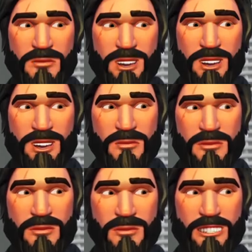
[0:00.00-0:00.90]
a maid.
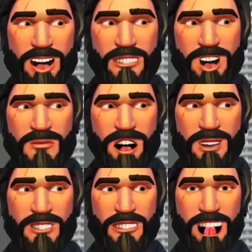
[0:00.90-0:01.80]
It's just like
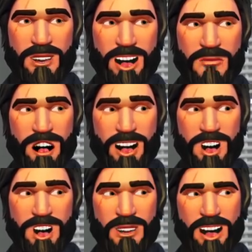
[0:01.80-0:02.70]
very messy
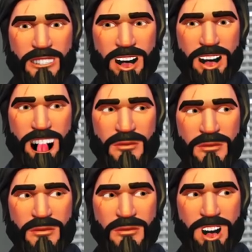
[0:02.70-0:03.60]
everywhere around here, so...
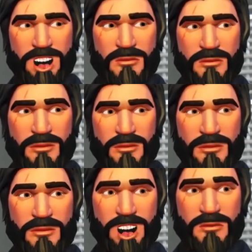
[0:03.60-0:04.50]
but
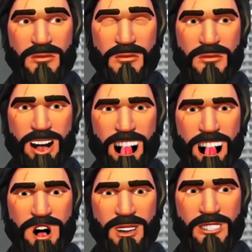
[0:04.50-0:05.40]
the
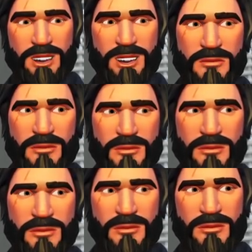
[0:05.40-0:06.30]
Zoey thing?
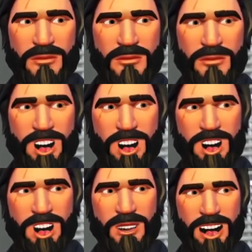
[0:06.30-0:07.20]

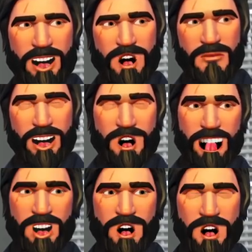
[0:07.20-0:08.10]
Yeah, I don't
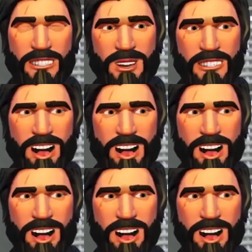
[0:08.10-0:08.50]
know. I don't know where she's